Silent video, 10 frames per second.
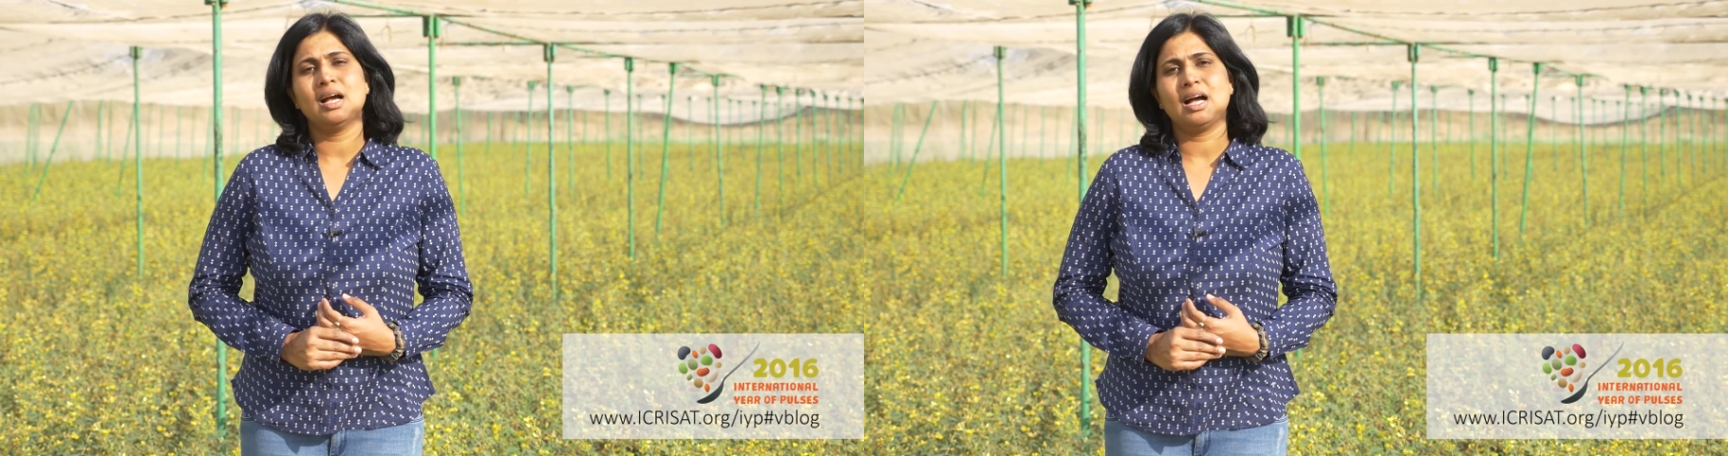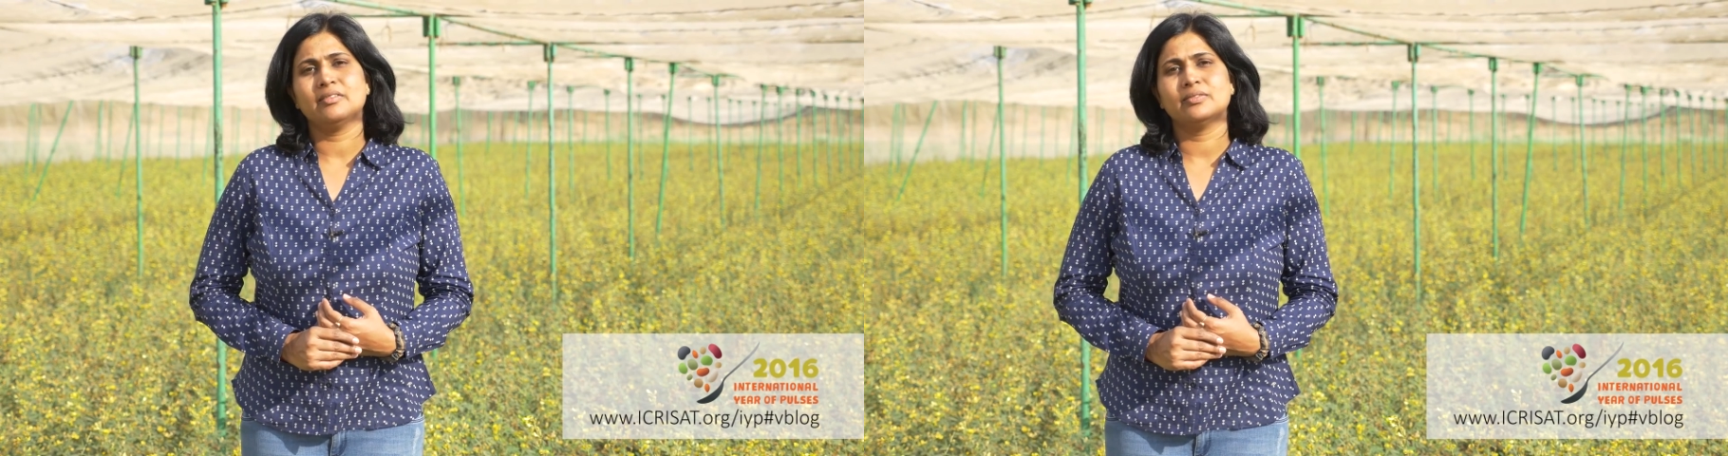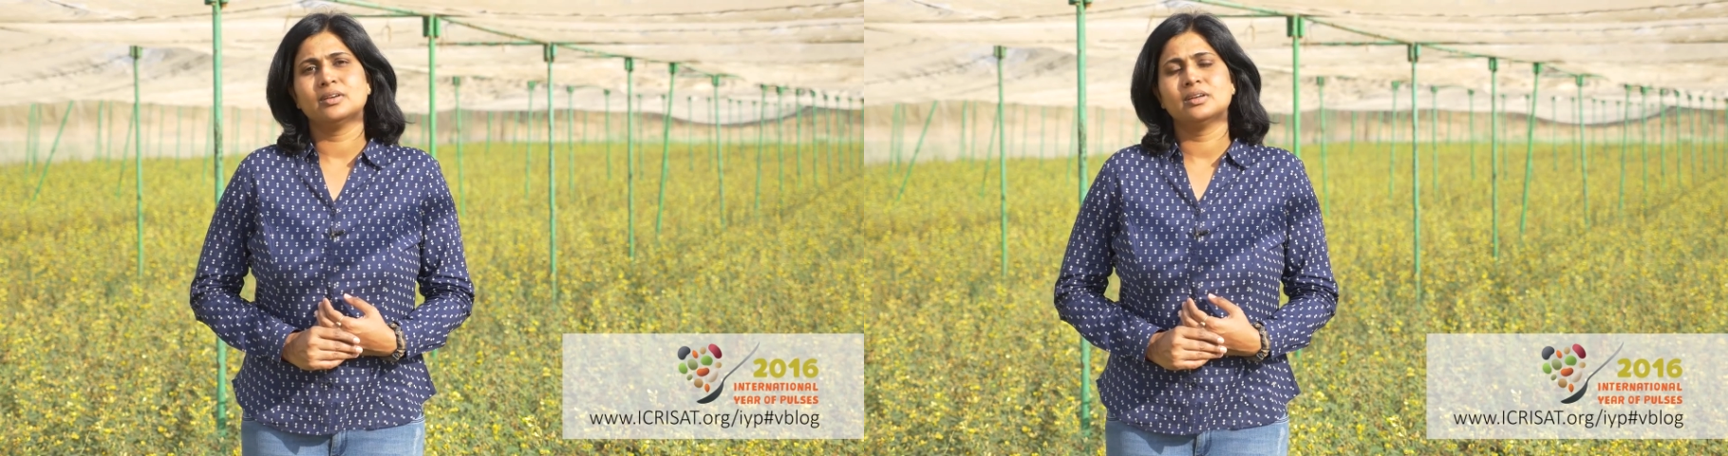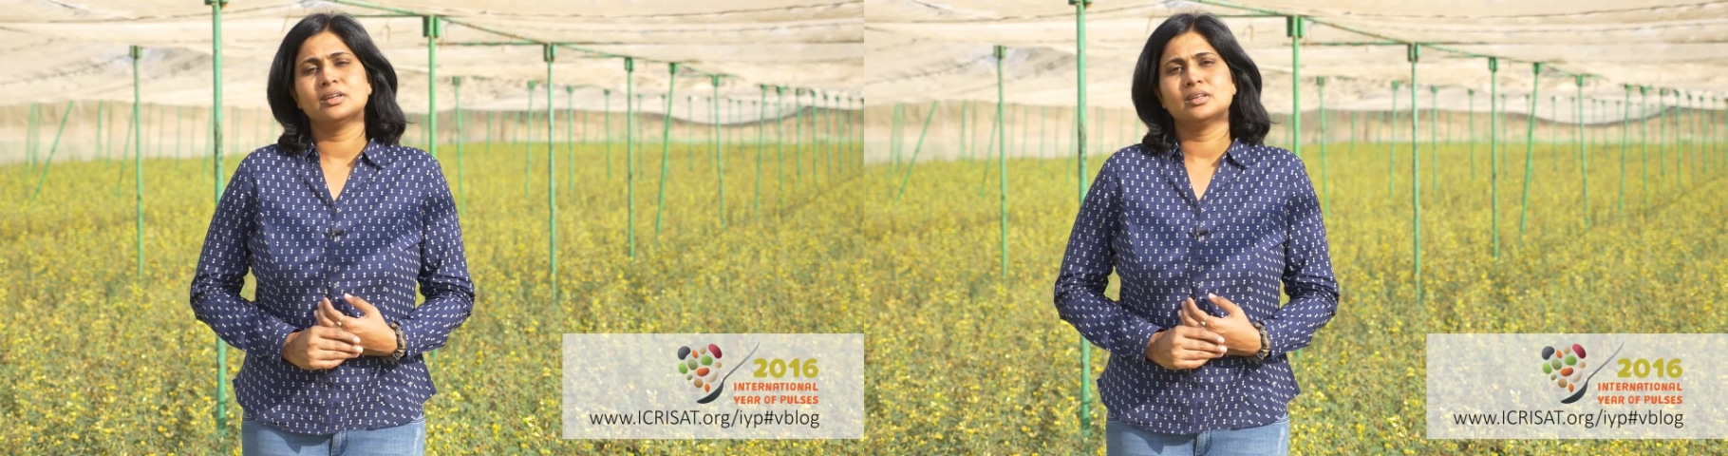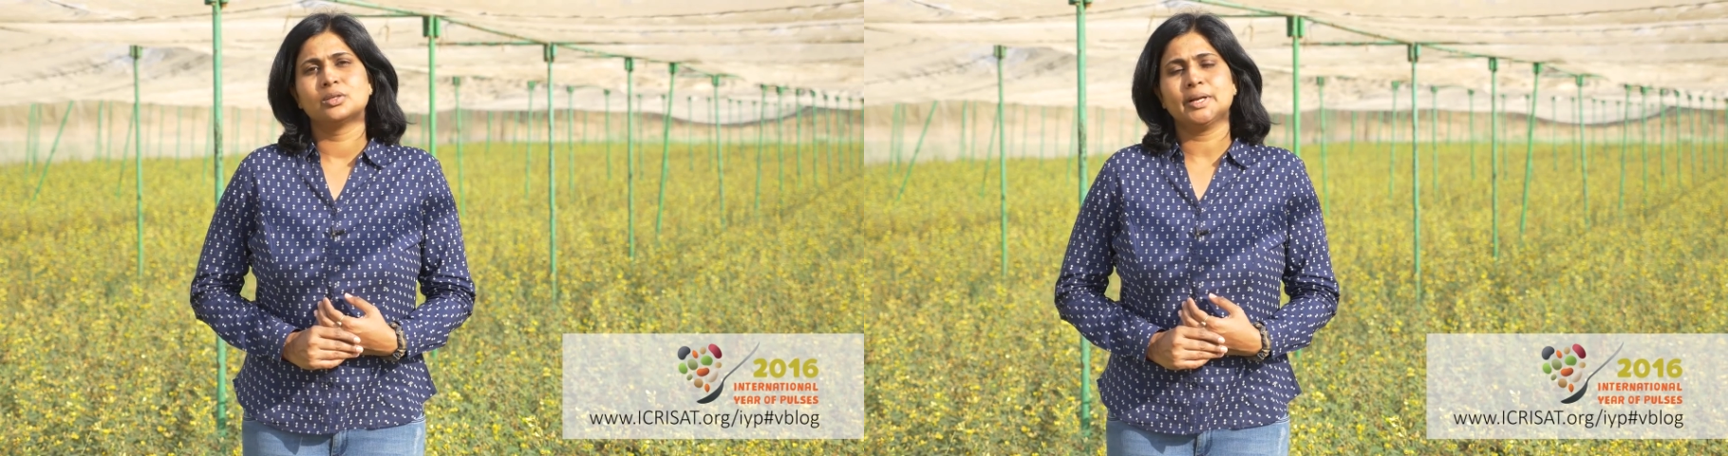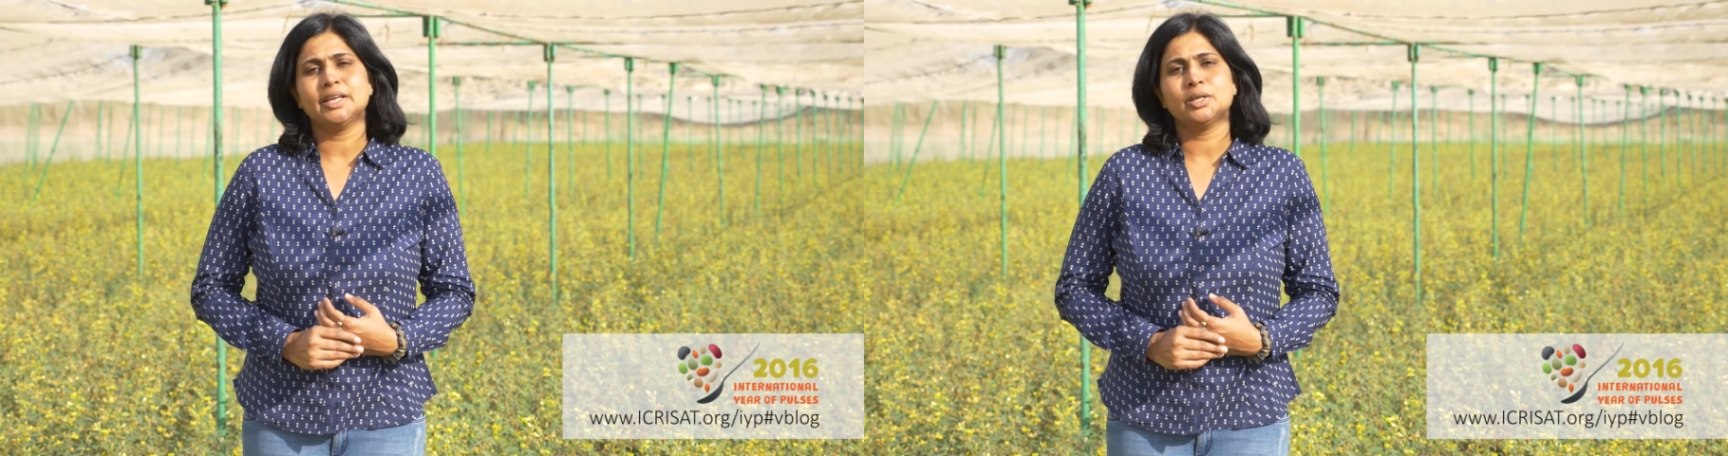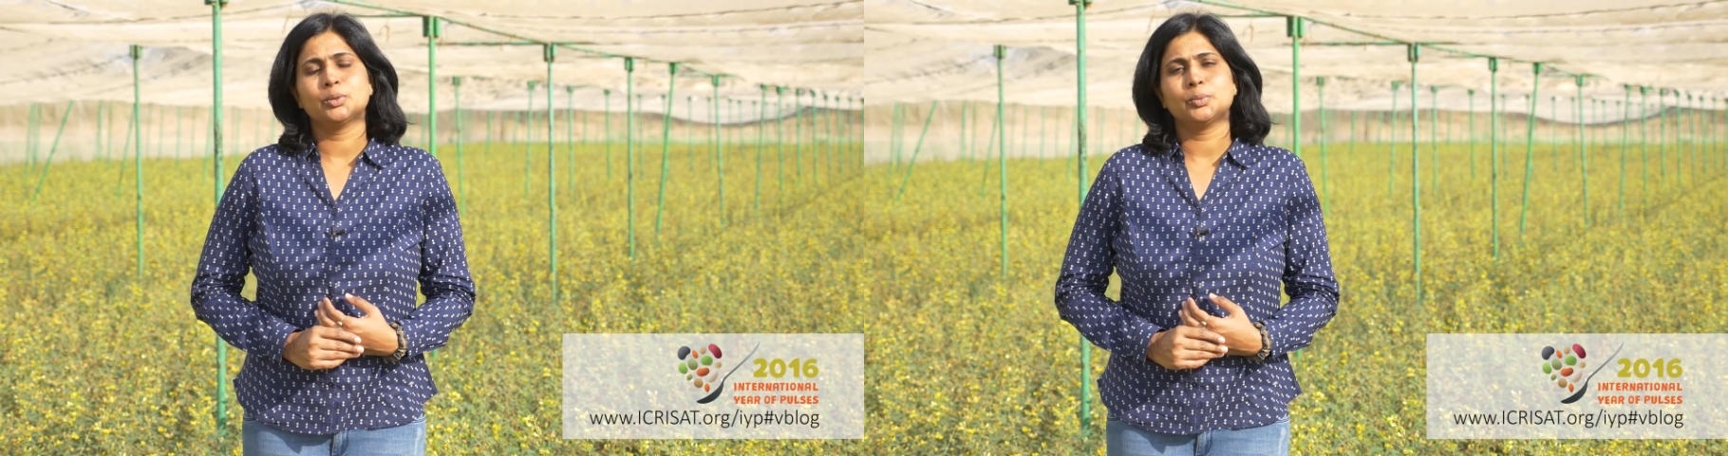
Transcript: have 20 to